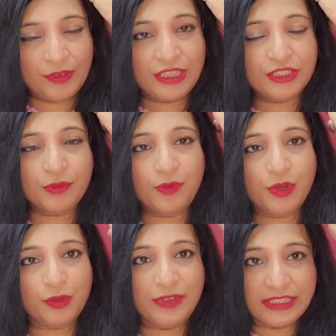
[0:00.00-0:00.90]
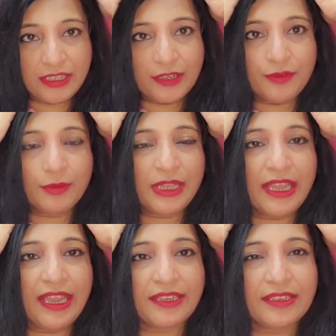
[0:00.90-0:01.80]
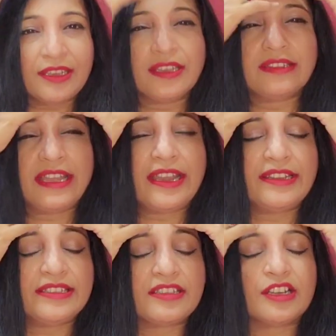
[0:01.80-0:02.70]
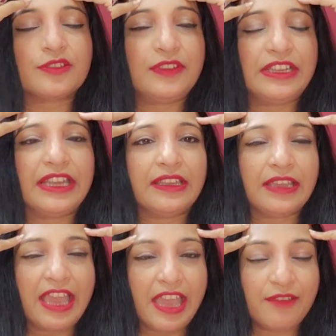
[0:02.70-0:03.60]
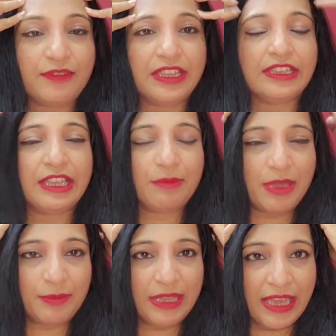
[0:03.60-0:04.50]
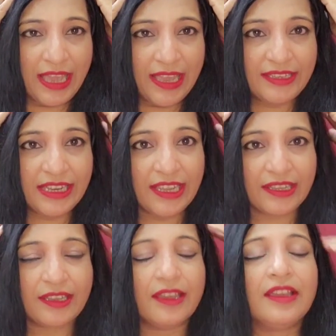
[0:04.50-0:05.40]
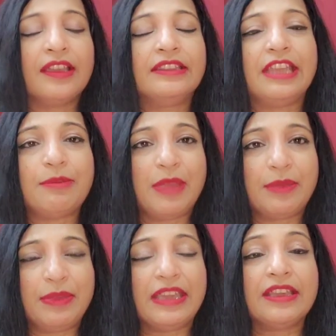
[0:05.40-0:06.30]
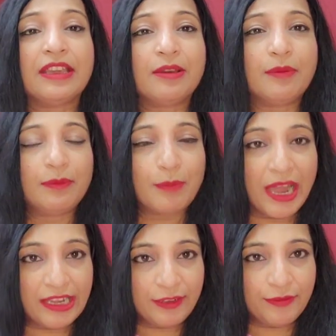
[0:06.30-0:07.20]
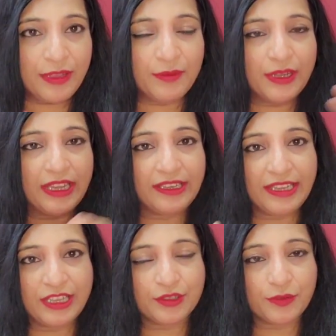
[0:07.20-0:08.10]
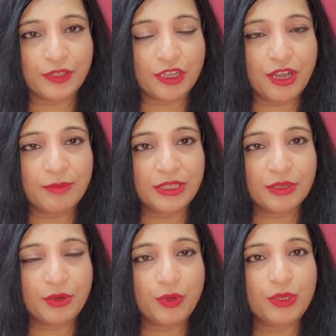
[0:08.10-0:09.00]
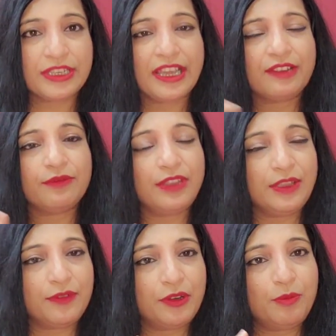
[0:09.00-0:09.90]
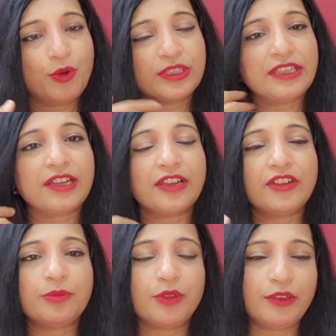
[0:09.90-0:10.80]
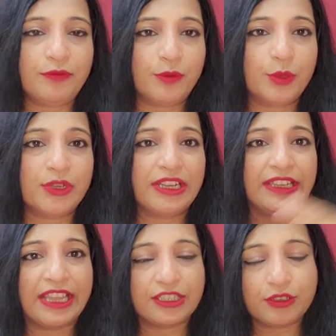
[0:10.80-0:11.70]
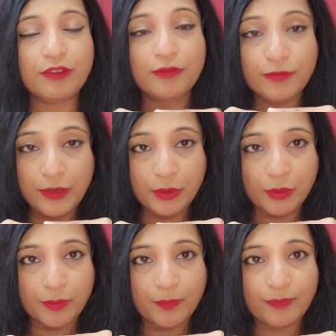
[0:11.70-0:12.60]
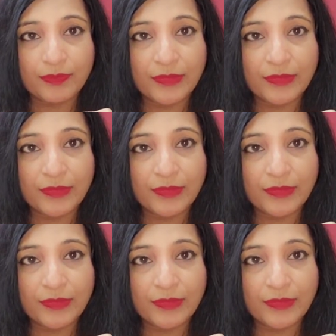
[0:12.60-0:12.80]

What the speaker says: First of all, we start from the head. The head starts feeling heavy. There may be headache. There may be mild fever in case of the common cold, and fever more than 100.4 in case of flu.